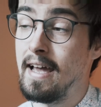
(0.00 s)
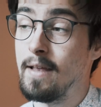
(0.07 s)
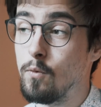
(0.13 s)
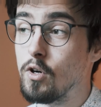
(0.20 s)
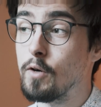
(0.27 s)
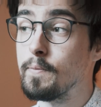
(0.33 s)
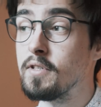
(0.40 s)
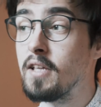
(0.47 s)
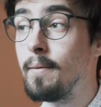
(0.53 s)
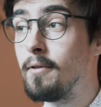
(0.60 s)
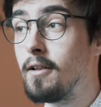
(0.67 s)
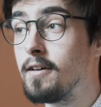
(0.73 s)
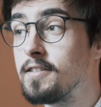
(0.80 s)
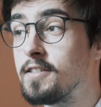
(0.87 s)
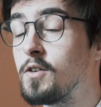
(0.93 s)
and warp
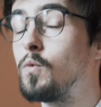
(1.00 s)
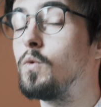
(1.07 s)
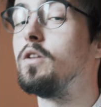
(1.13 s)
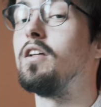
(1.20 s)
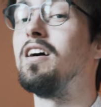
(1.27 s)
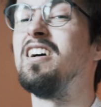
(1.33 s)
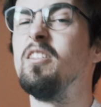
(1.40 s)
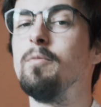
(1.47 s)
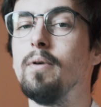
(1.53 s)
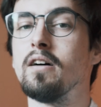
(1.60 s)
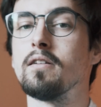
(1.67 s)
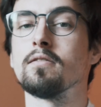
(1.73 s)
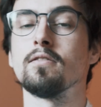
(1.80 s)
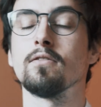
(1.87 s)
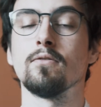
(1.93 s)
stabilizer will help
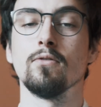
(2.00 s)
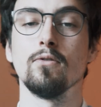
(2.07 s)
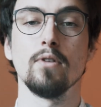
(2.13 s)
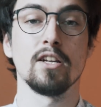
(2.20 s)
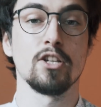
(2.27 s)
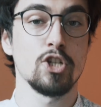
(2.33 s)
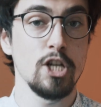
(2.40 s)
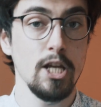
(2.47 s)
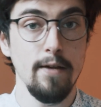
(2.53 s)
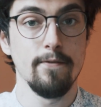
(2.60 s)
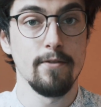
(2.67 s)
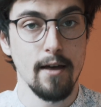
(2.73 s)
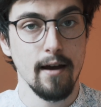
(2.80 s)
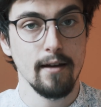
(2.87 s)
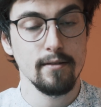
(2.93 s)
us to
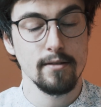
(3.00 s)
achieve that.